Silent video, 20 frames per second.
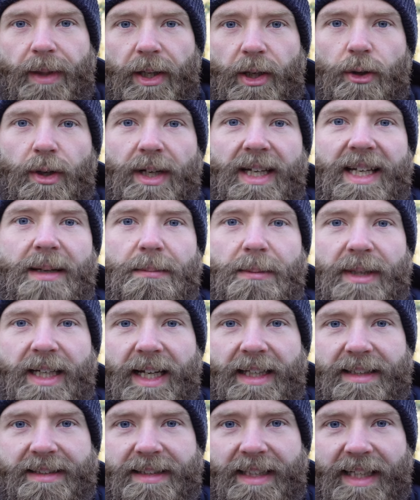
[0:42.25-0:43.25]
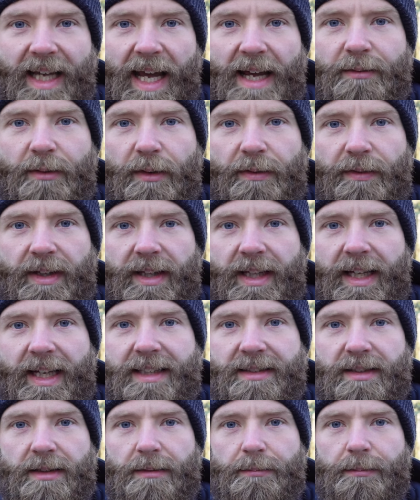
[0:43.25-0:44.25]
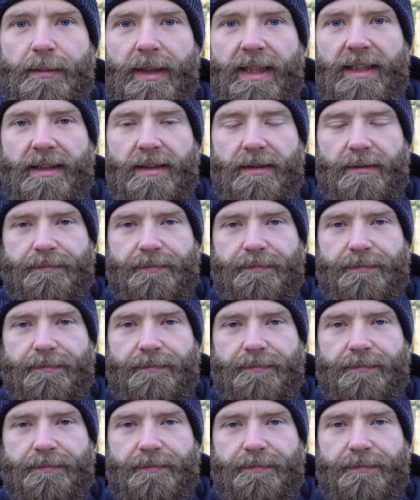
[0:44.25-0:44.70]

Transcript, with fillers: You're eliminating everything that isn't meat.